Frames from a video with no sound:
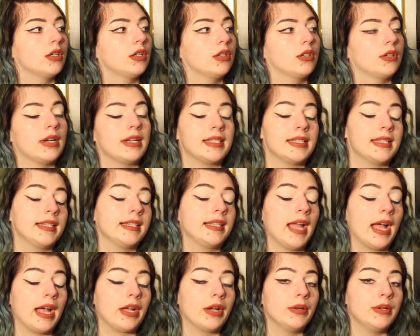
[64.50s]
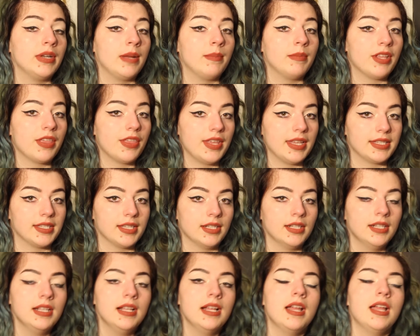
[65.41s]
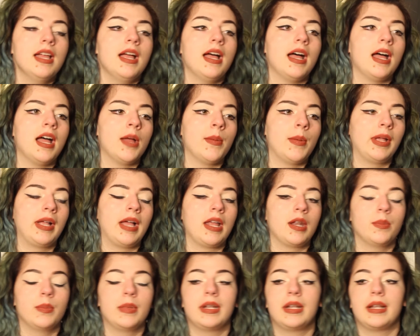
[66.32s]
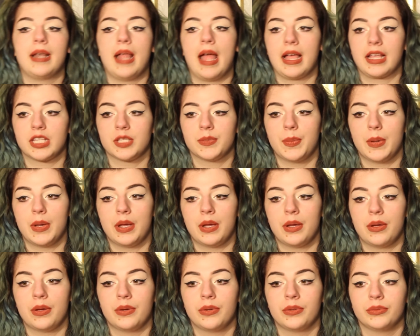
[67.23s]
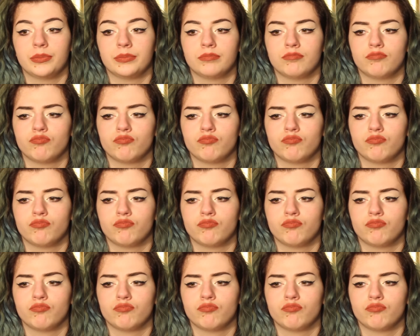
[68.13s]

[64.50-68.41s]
Crested Gecko named Thistle. I got him in an expo